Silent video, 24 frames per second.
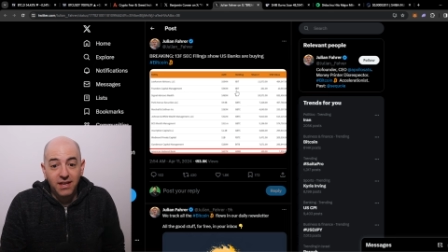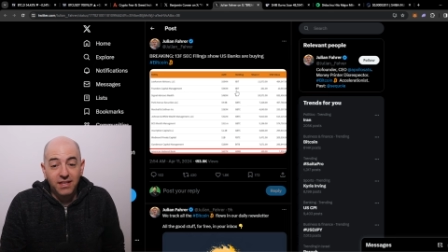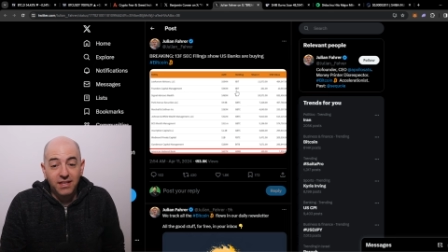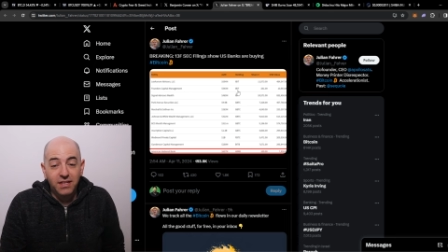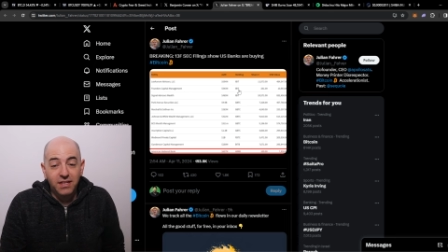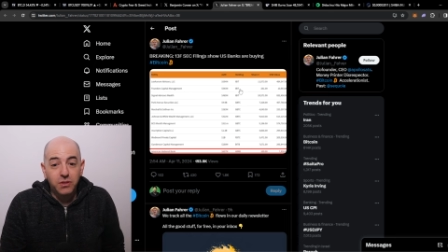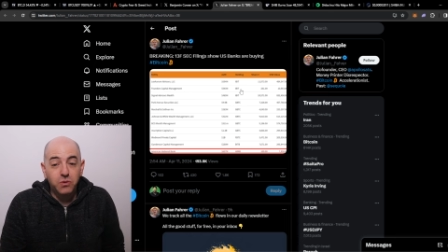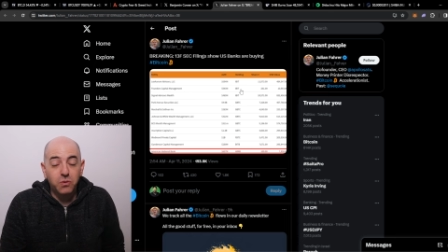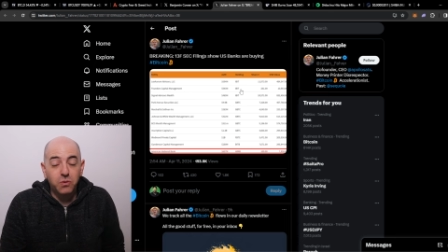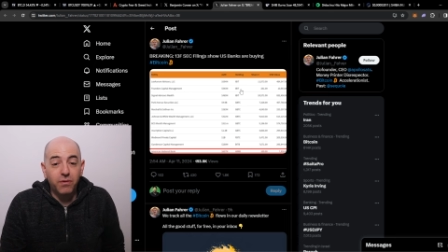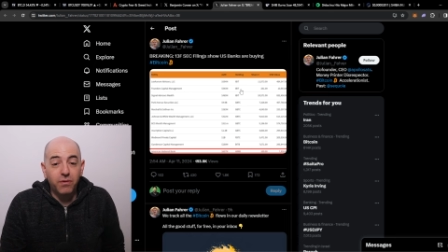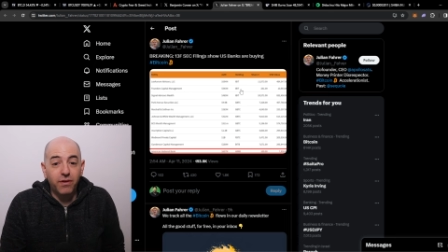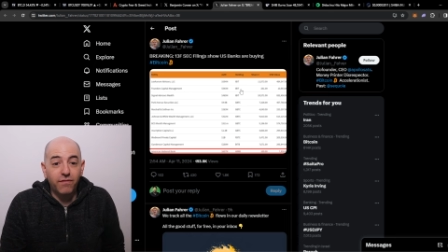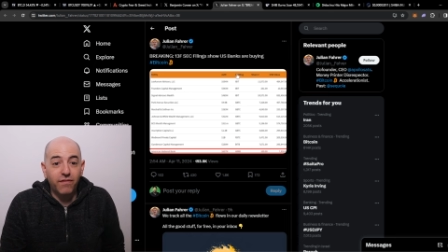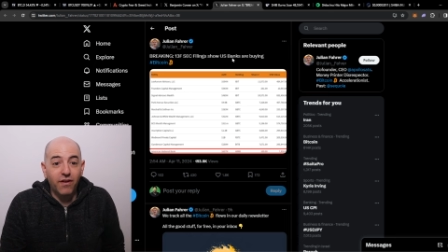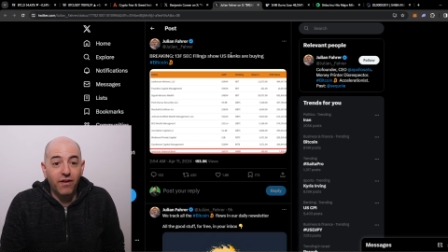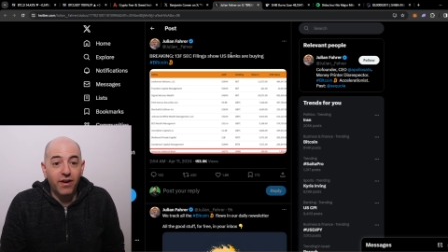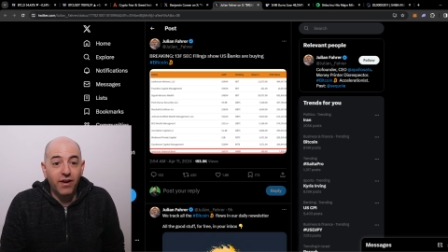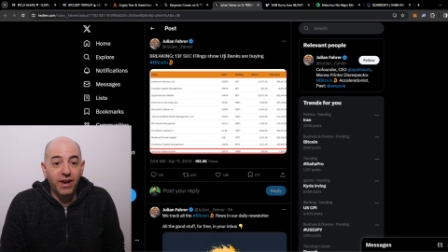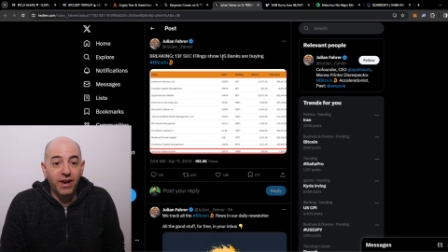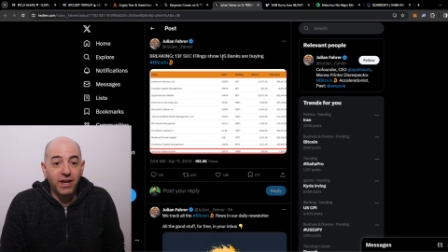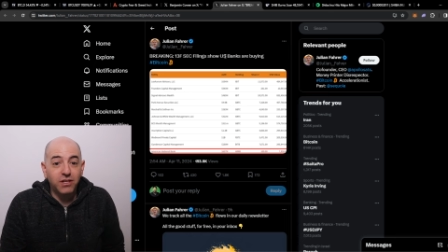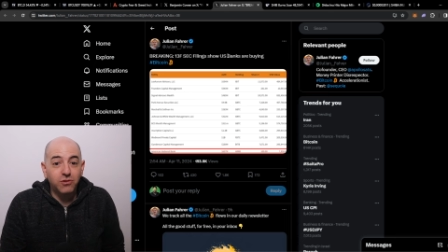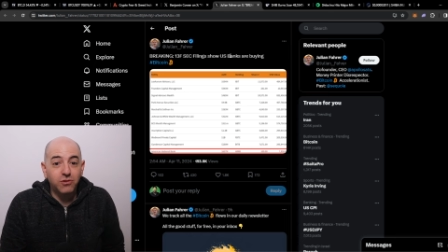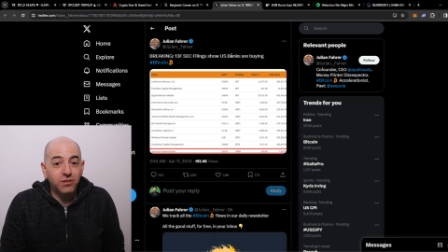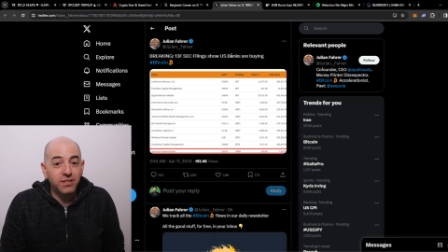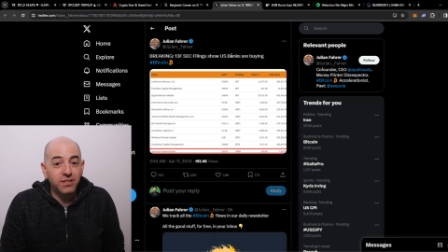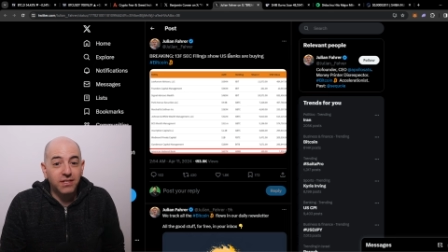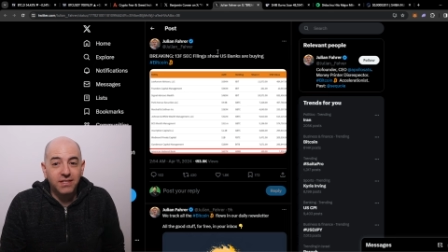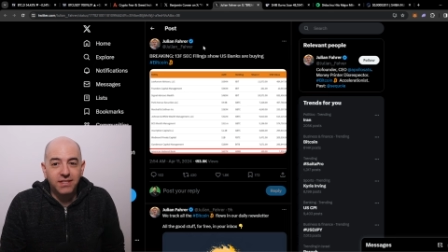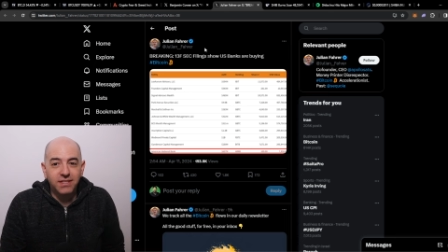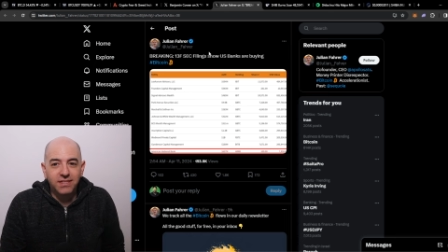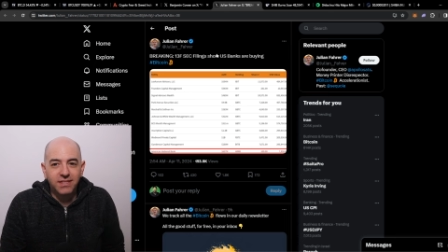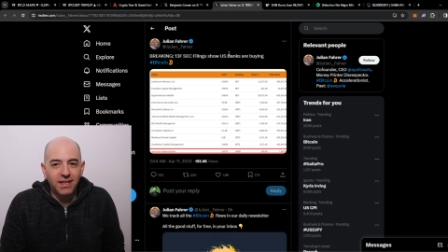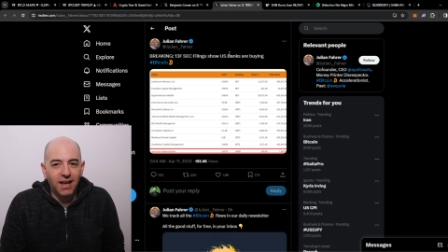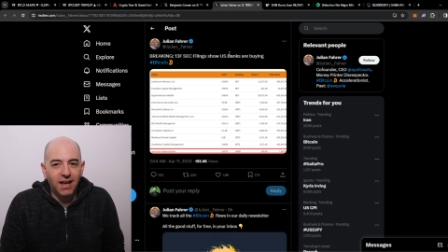This will be very interesting
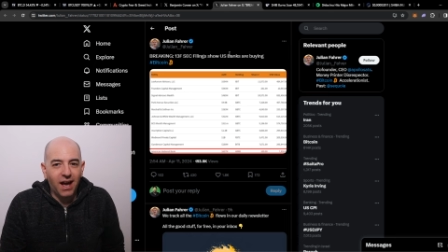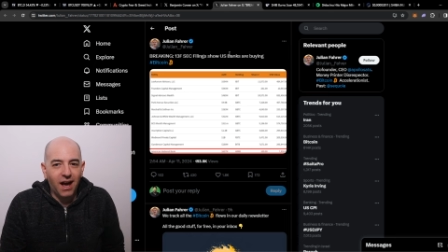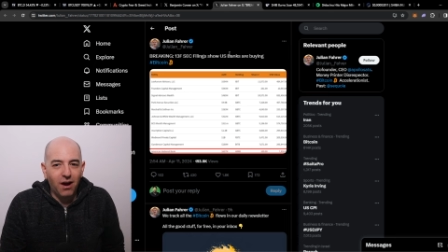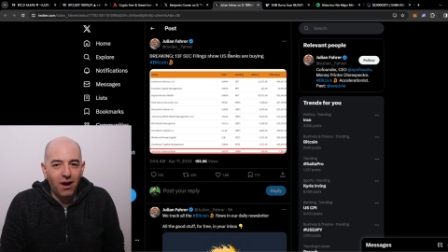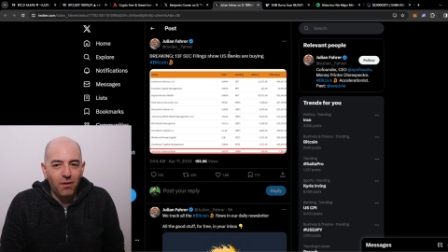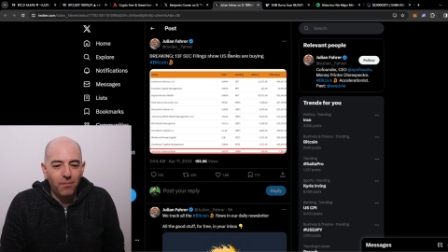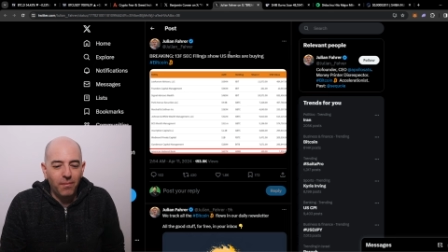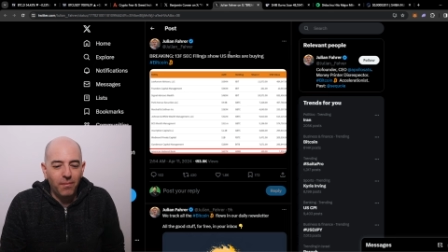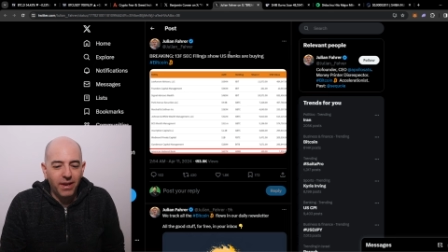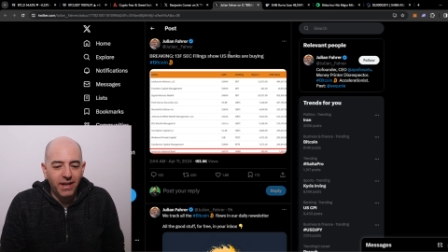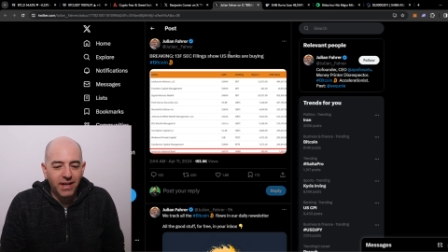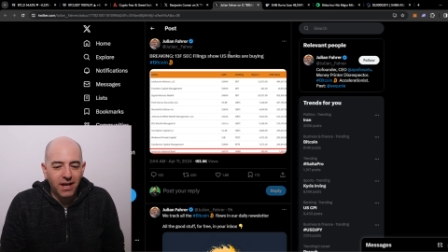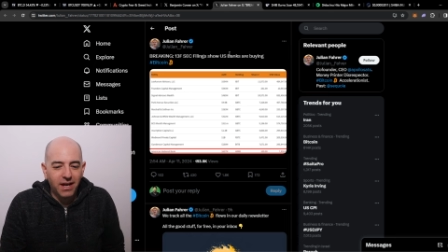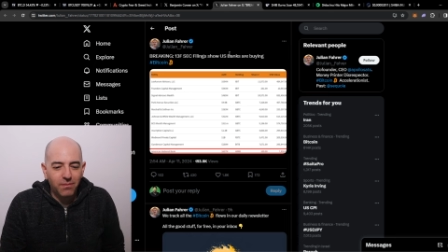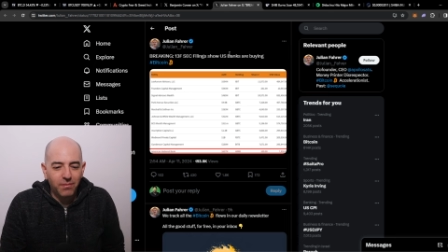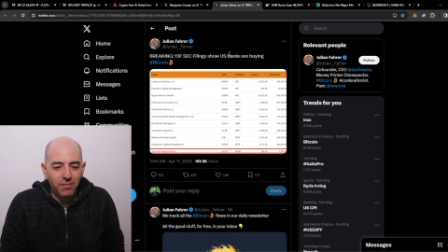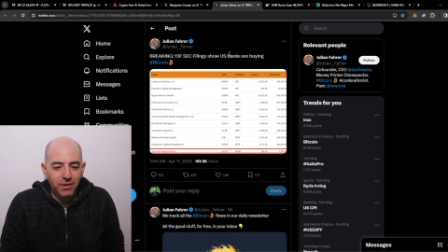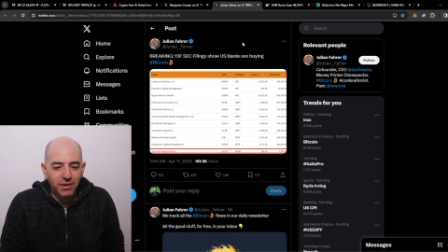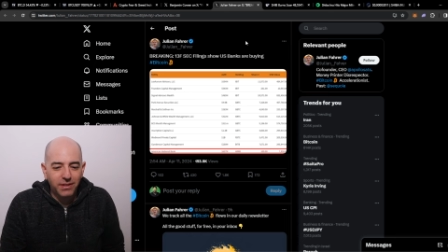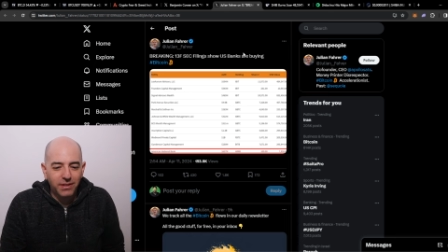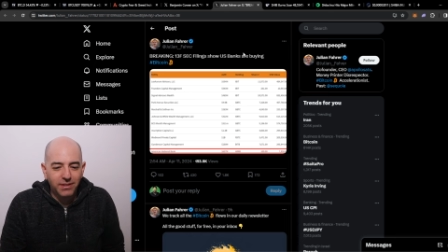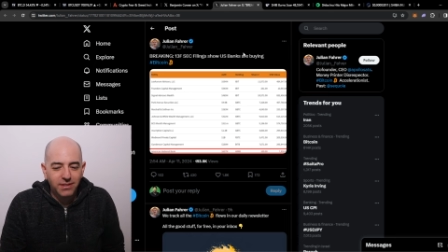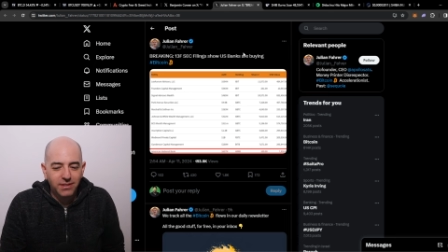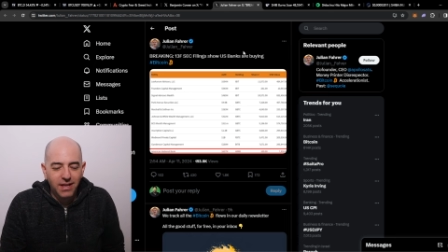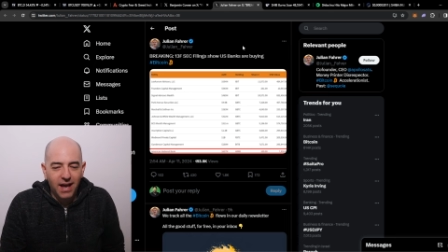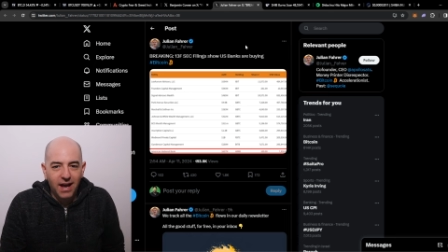to see how many companies